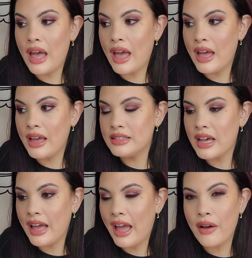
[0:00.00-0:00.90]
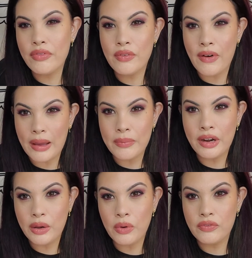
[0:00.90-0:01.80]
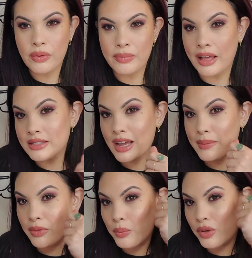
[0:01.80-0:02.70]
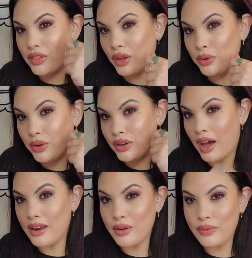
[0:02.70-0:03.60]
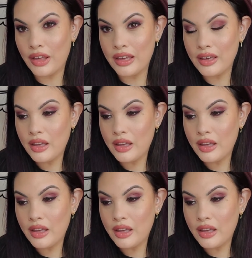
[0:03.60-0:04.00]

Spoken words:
and I have the vibrating one from last time, the one that you can kind of like,